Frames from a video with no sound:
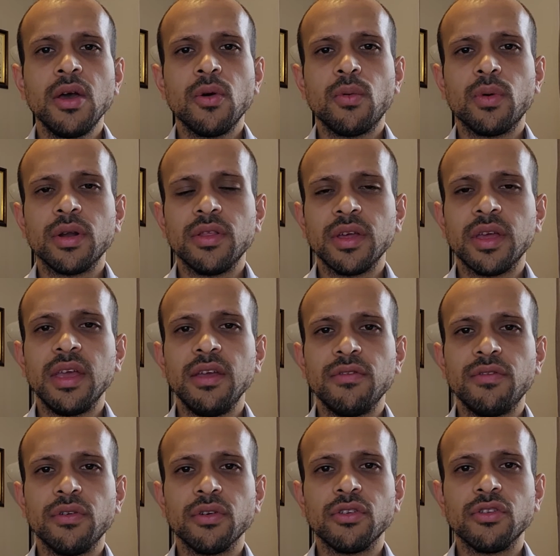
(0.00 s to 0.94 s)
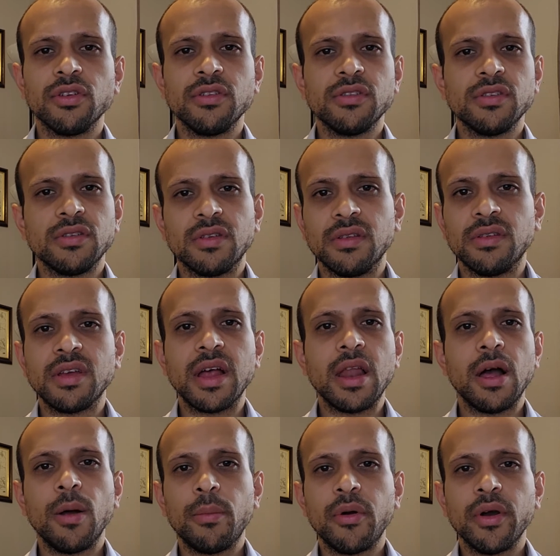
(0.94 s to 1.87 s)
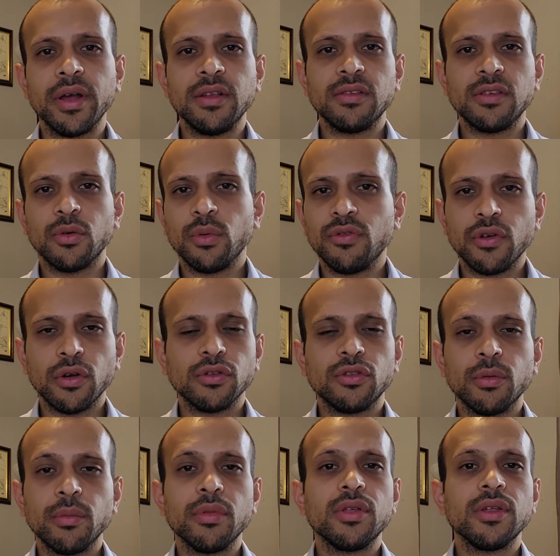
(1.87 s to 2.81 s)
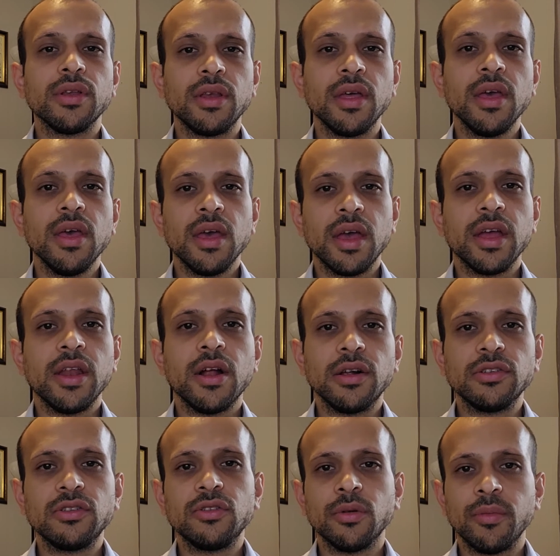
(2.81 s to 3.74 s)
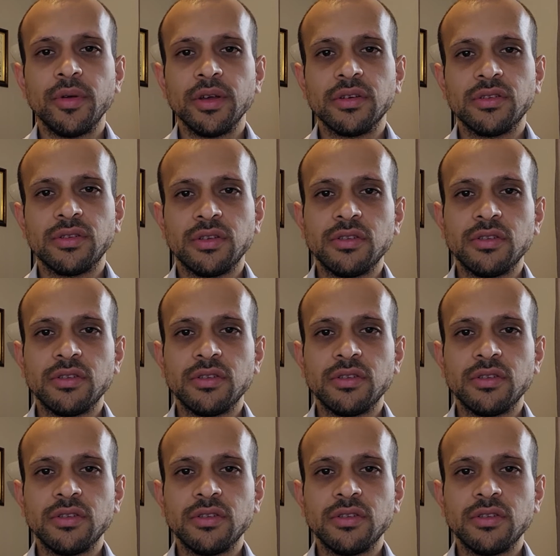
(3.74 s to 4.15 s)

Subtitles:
One of the key functions is to tell our brains that we've got something in our stomachs.